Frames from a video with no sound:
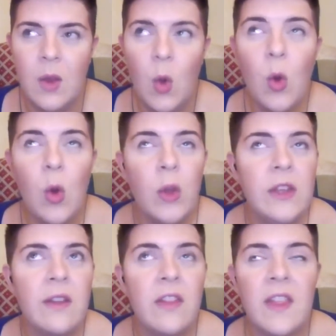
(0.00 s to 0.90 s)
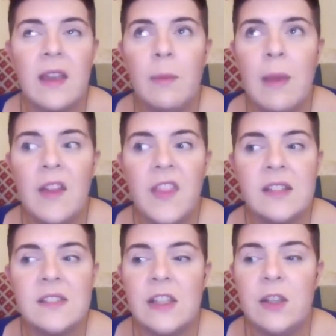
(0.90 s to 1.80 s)
Or you can think about
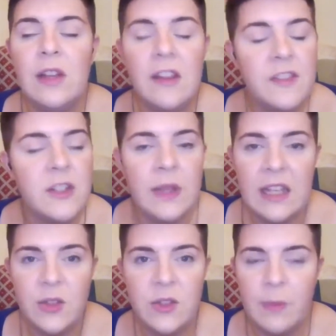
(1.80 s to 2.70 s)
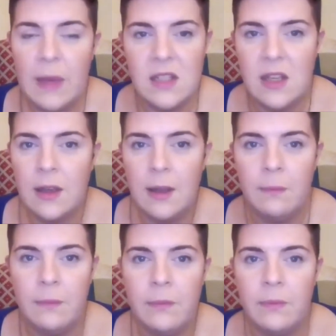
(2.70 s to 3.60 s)
things that you love doing in your spare
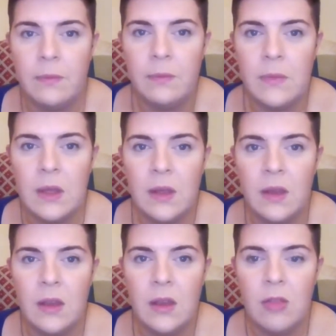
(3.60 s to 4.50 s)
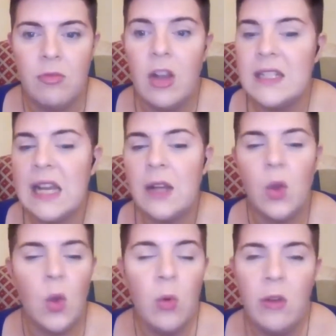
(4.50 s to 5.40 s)
time. Write down
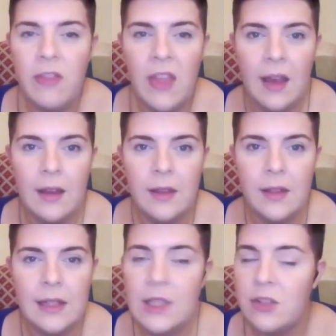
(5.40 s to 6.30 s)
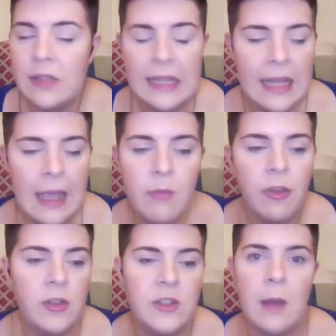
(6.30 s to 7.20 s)
all of that, literally
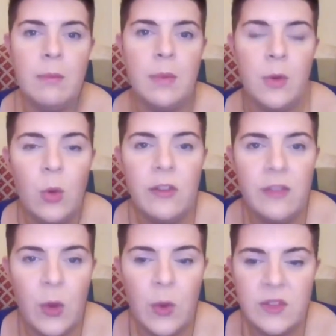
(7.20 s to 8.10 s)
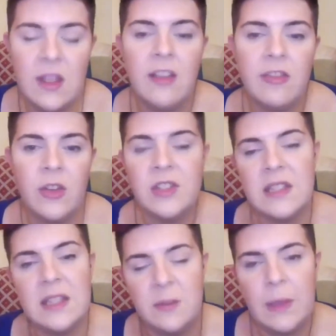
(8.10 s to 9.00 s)
info dump all of your stuff onto
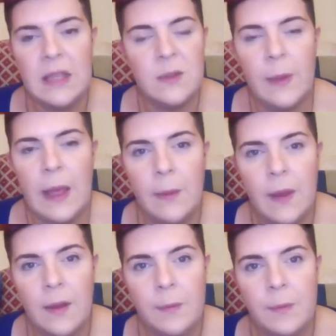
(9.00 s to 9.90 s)
this piece of paper.